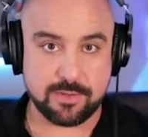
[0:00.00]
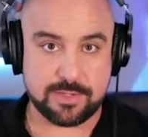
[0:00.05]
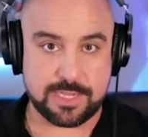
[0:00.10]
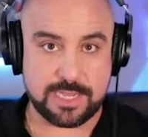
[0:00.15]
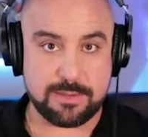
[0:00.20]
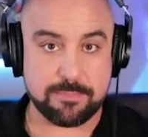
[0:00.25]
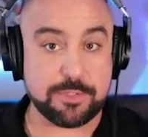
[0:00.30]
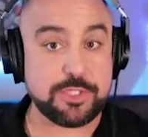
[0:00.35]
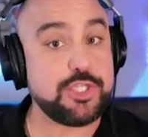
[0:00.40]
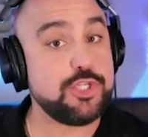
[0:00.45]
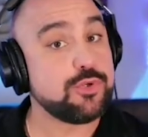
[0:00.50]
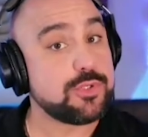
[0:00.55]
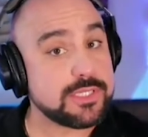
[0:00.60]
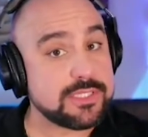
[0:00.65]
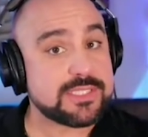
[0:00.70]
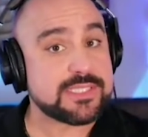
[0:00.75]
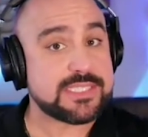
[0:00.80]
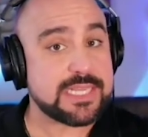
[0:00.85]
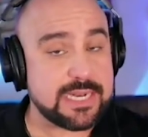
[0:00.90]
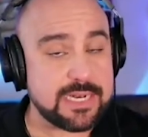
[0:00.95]
Okay. But you
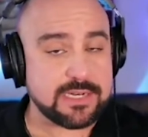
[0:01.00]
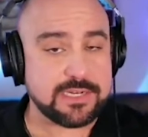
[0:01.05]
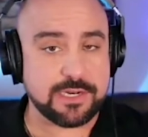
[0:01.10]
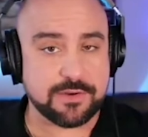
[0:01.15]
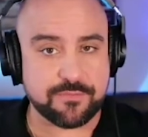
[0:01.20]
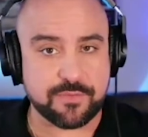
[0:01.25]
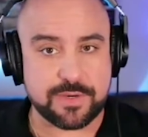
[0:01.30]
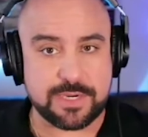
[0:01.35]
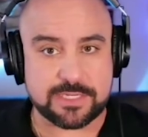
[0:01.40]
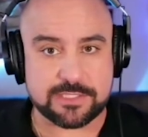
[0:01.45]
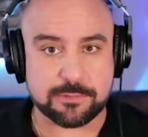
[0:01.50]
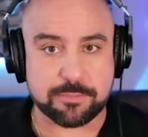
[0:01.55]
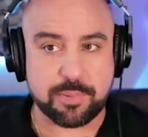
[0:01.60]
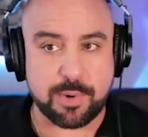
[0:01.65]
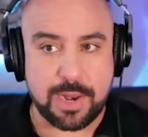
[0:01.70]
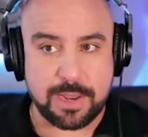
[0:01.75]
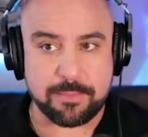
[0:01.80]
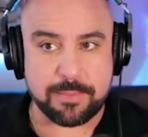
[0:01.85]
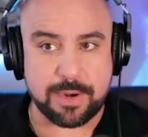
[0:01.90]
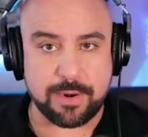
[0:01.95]
can set a different as a
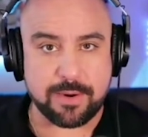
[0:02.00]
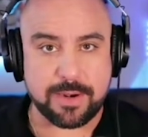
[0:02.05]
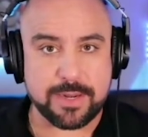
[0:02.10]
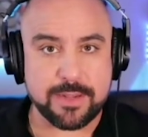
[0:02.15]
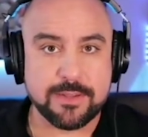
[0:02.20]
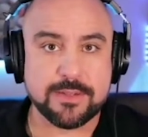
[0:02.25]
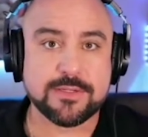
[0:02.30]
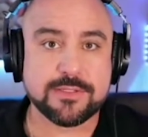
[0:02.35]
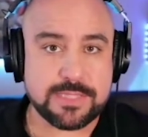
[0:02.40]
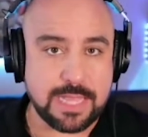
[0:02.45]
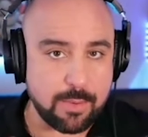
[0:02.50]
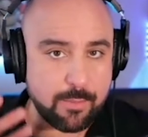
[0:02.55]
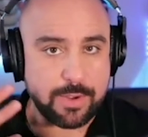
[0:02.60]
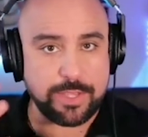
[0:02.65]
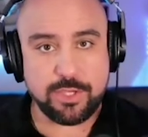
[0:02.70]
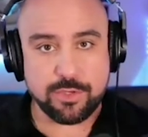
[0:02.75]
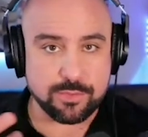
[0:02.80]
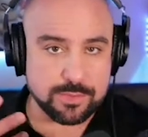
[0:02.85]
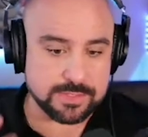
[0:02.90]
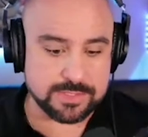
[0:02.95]
primary. That
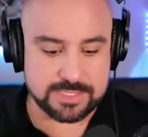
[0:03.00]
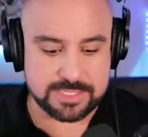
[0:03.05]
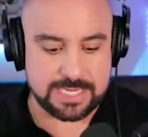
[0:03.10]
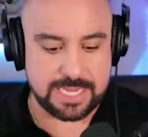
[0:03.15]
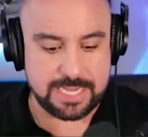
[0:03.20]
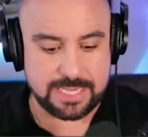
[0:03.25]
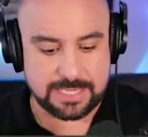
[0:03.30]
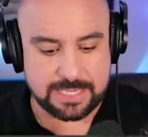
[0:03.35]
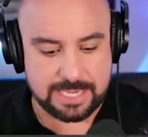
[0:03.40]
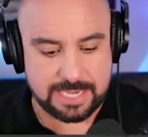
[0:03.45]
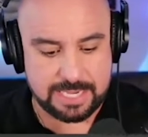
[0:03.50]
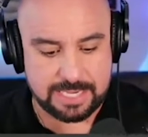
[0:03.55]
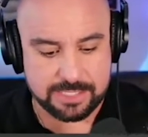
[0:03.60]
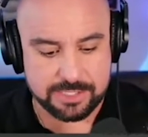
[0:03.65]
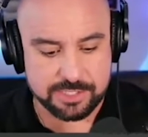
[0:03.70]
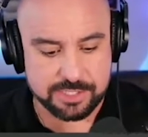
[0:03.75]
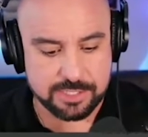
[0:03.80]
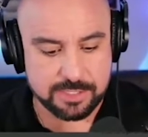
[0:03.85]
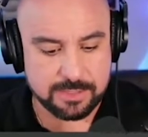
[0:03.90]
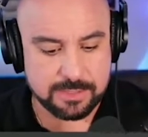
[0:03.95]
way you can stay
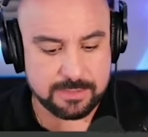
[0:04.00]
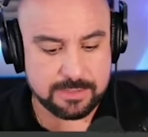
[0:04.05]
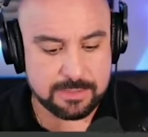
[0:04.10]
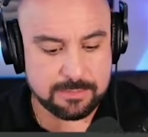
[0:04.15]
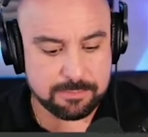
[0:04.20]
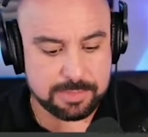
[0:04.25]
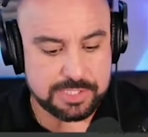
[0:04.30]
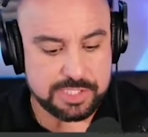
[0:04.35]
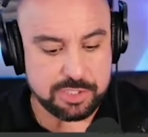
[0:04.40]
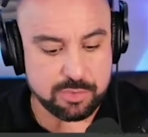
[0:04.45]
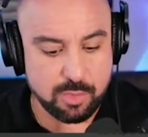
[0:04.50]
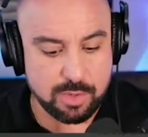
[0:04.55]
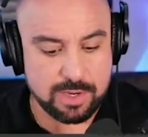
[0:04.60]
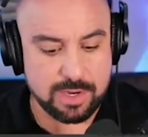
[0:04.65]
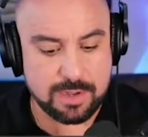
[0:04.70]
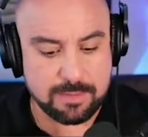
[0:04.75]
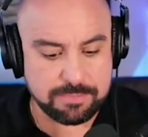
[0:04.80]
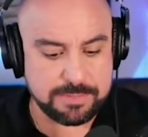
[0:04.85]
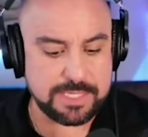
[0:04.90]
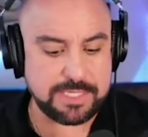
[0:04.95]
engaged. But you
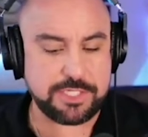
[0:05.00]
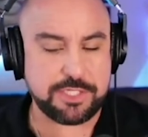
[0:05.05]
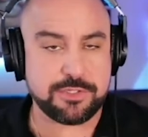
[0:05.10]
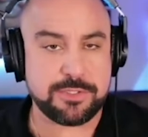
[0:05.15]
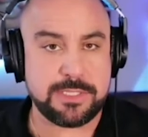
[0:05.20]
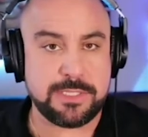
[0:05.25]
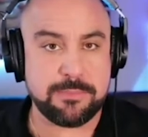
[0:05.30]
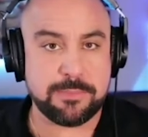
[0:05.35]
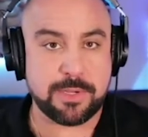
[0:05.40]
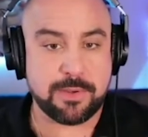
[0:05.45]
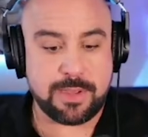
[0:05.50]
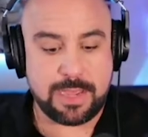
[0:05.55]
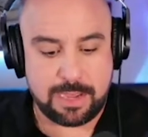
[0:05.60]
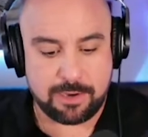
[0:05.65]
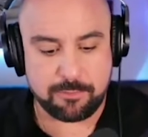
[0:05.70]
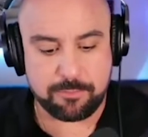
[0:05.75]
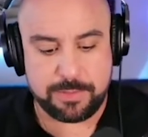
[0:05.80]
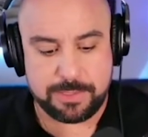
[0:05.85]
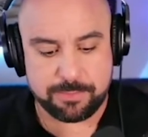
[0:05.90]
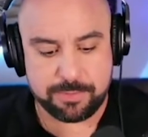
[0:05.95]
want to update your email.
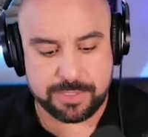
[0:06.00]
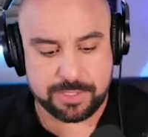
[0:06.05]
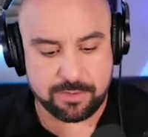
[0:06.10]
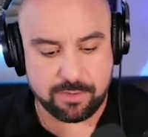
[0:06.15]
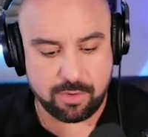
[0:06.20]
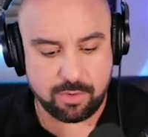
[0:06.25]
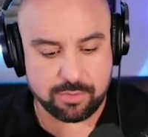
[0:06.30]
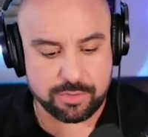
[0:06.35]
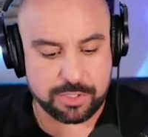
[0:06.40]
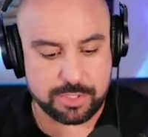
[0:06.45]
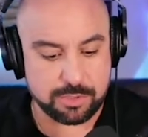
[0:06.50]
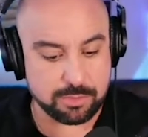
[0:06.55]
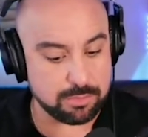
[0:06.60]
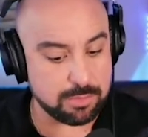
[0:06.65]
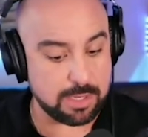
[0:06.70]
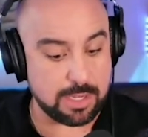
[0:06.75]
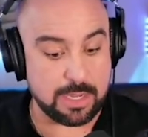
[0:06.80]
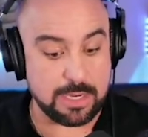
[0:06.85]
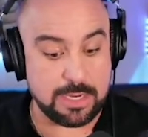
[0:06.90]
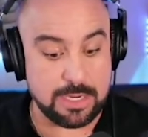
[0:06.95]
How do people get a hold of you?
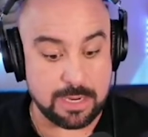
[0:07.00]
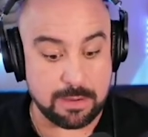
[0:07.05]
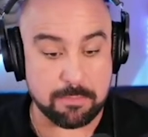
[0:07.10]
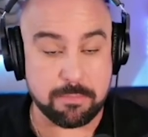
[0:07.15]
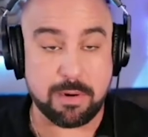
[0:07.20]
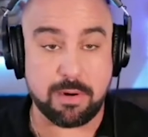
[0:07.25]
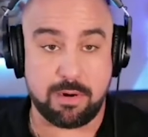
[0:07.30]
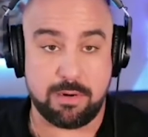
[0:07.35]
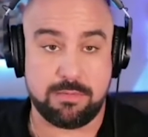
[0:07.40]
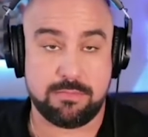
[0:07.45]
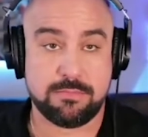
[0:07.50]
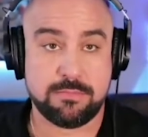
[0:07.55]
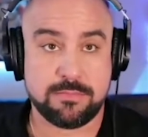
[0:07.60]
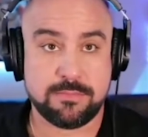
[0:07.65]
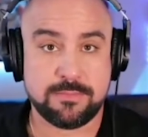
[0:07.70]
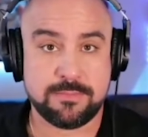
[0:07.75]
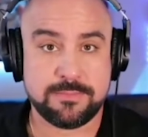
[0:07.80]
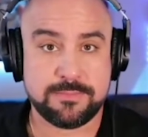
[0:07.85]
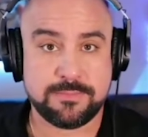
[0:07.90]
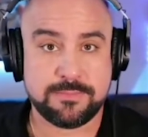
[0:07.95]
A number.
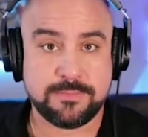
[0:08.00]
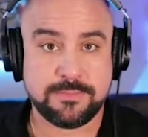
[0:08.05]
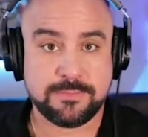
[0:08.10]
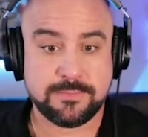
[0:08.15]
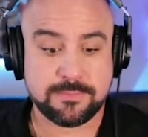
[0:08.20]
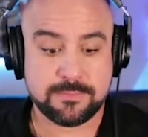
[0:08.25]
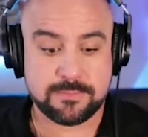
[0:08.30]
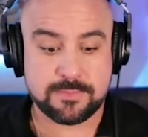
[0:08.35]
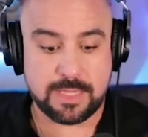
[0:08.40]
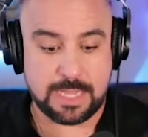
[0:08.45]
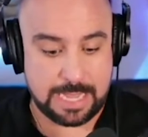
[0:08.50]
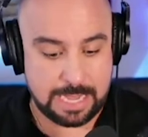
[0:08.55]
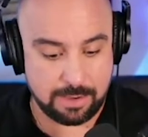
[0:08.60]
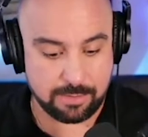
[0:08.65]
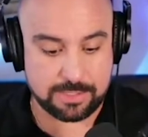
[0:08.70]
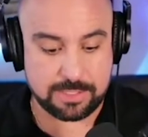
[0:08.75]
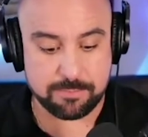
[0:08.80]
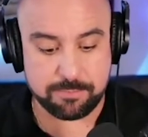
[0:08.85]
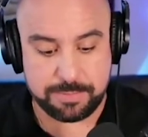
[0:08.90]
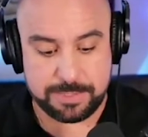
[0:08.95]

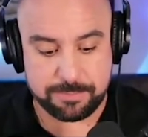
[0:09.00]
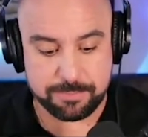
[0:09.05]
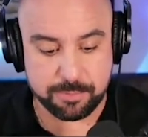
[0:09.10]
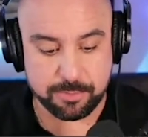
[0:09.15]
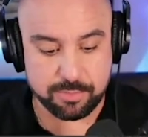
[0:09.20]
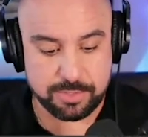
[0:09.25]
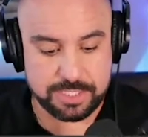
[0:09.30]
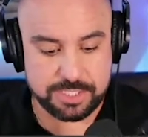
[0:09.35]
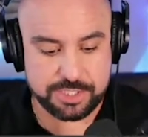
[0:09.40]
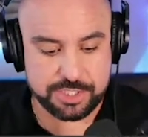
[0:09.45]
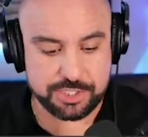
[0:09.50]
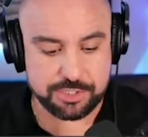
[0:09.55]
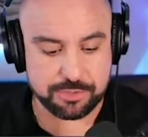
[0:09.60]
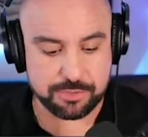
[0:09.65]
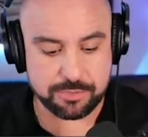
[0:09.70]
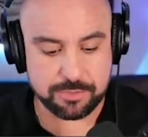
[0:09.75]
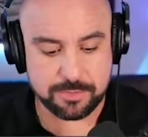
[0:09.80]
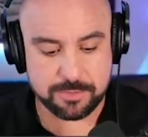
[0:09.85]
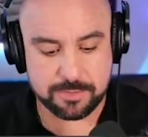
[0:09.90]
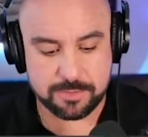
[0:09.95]
How can people reach
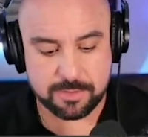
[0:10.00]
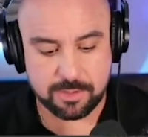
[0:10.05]
you?